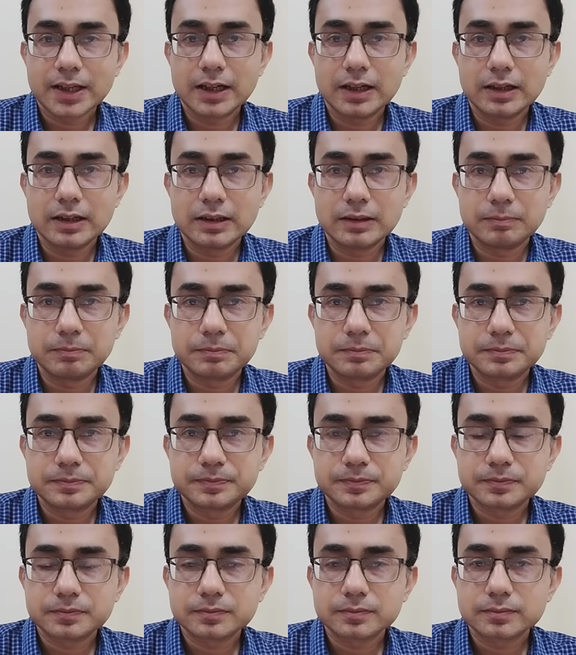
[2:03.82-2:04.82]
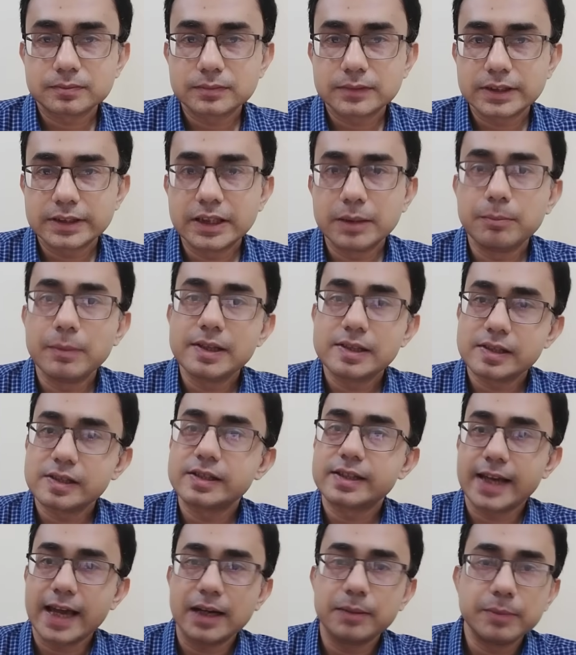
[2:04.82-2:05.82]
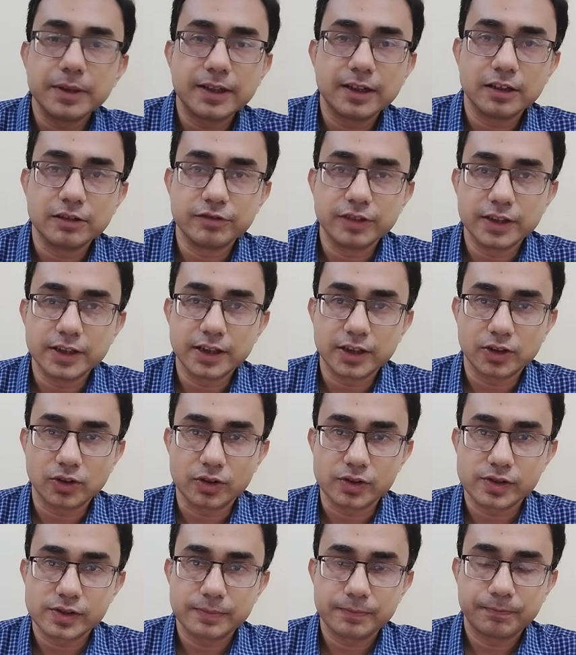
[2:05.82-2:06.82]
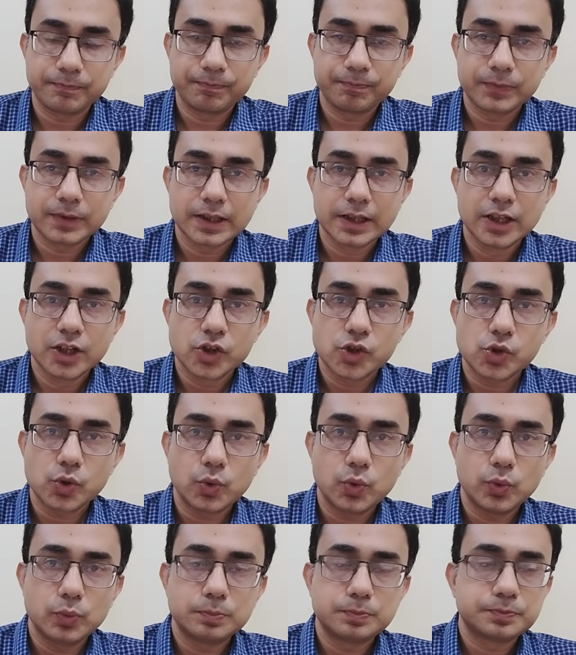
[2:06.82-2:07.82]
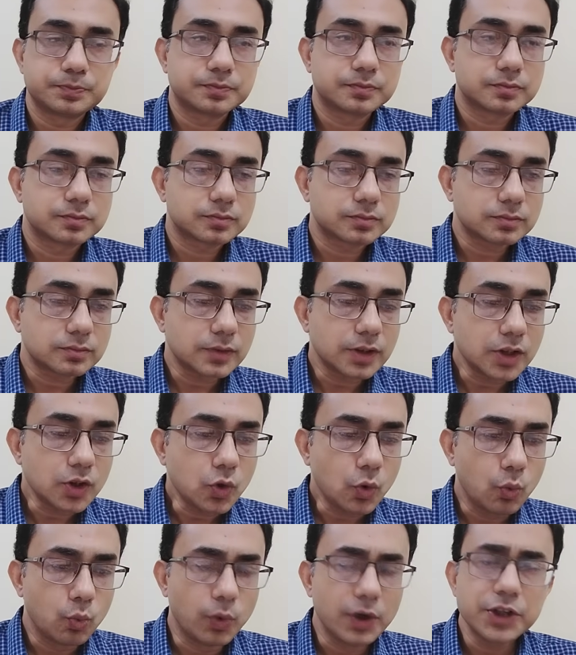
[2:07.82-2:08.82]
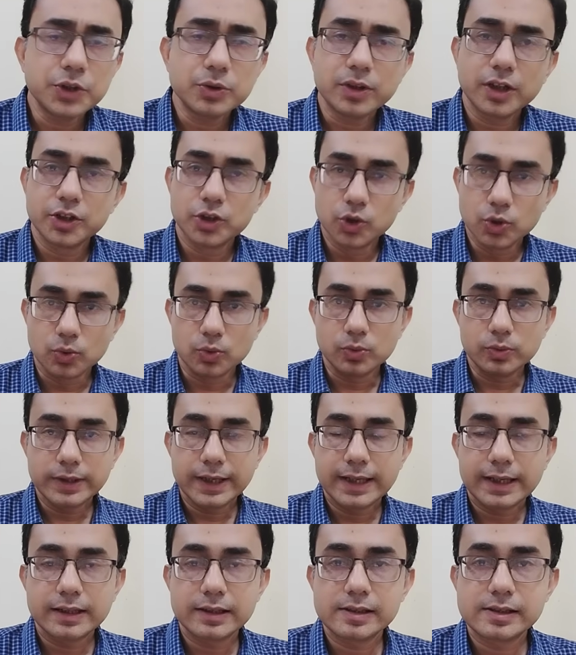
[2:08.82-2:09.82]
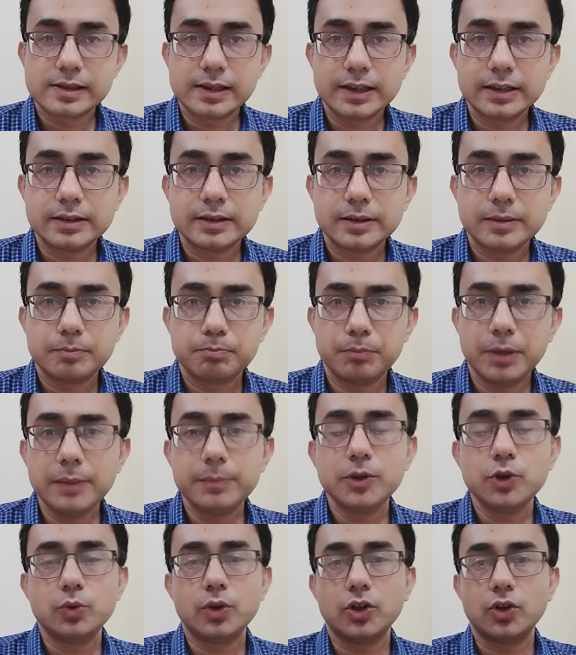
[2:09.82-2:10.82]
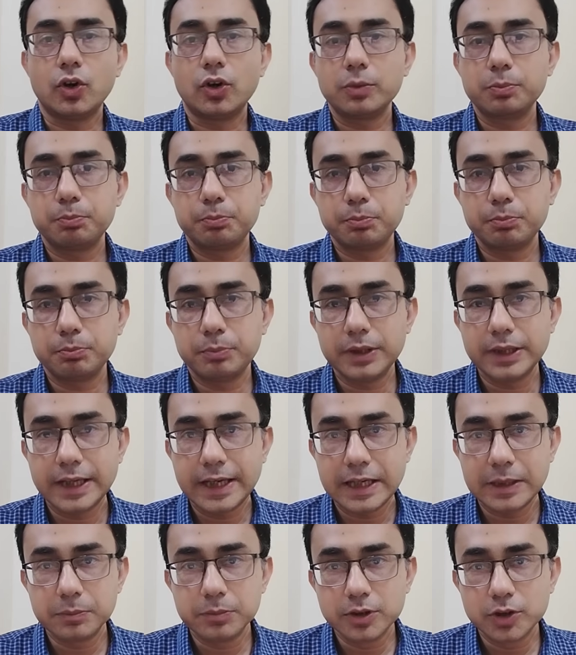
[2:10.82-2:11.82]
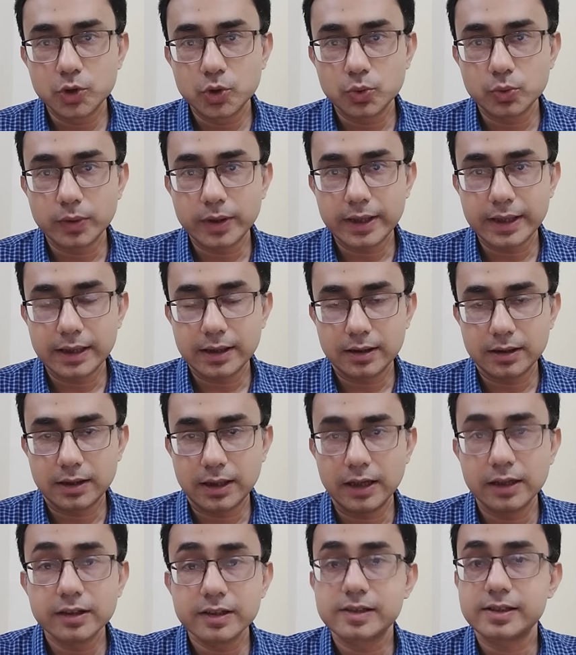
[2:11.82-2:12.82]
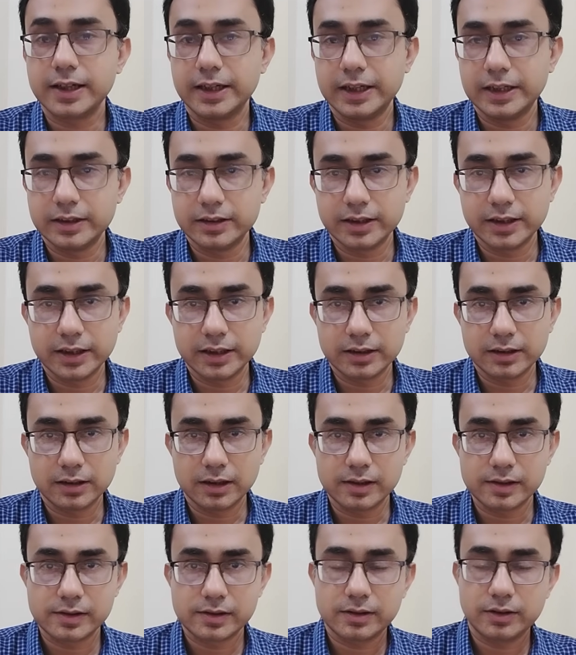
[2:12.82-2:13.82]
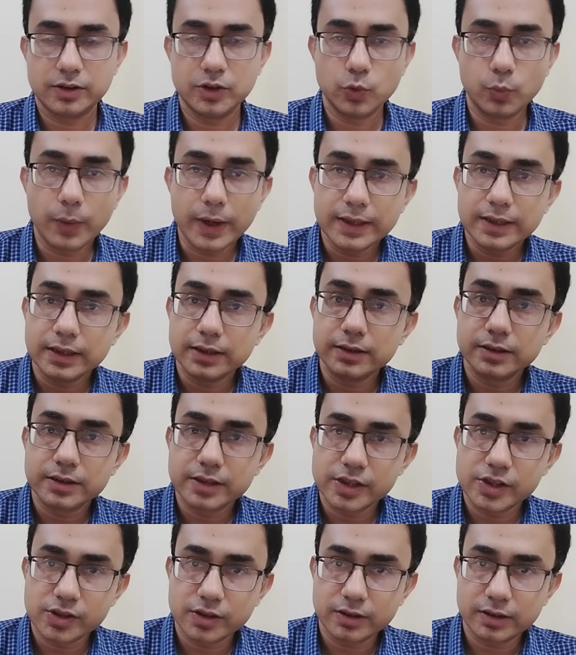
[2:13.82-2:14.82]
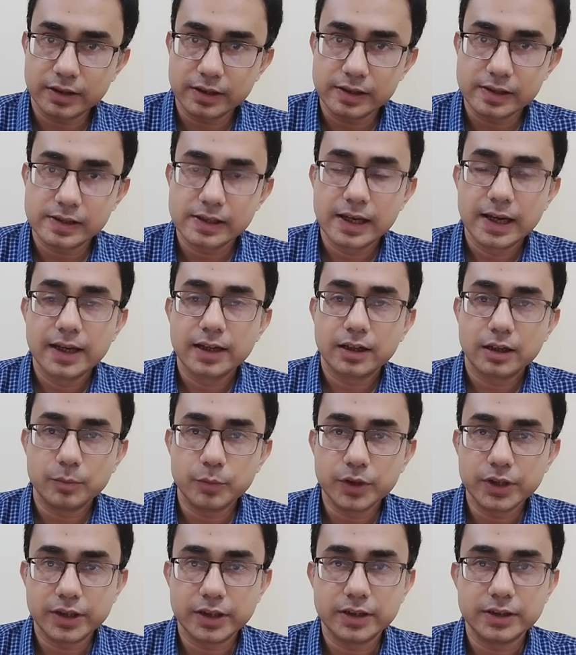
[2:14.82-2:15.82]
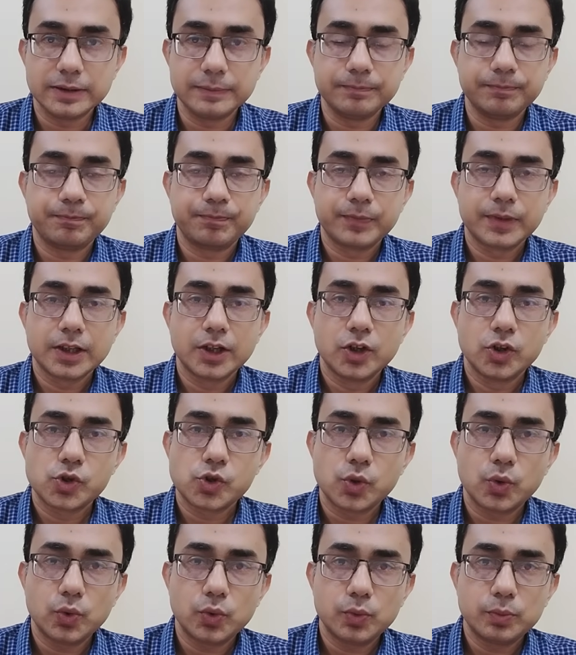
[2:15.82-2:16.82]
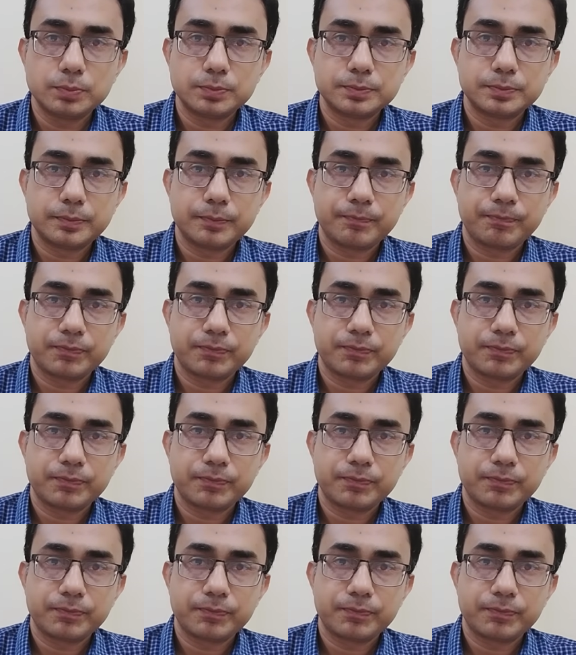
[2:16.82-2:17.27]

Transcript: the message can be conveyed across. So what you can do is that maybe you are not being able to understand anything in class the way that the teacher is communicating. So